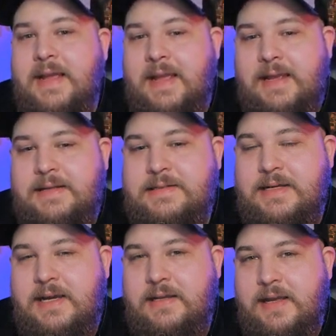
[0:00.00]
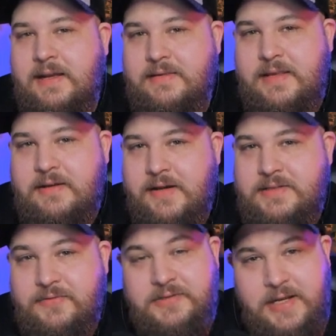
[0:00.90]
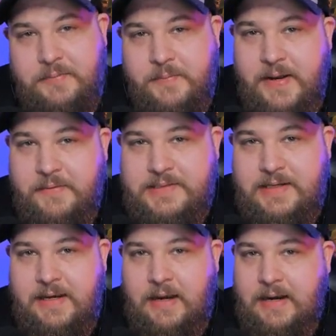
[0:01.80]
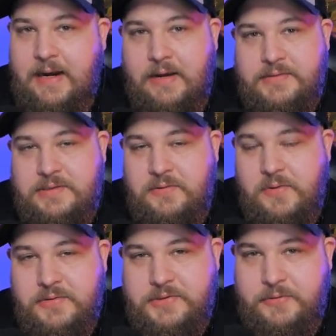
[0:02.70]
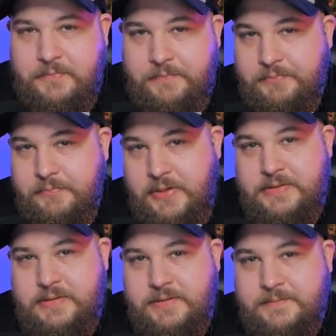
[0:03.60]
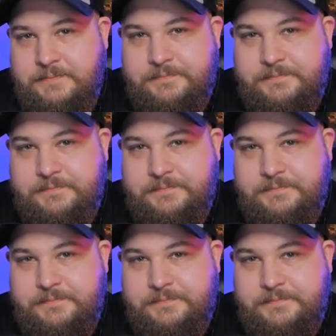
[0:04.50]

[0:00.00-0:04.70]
And yeah, thank you guys for stopping by once again, and I'll see you all soon. Peace.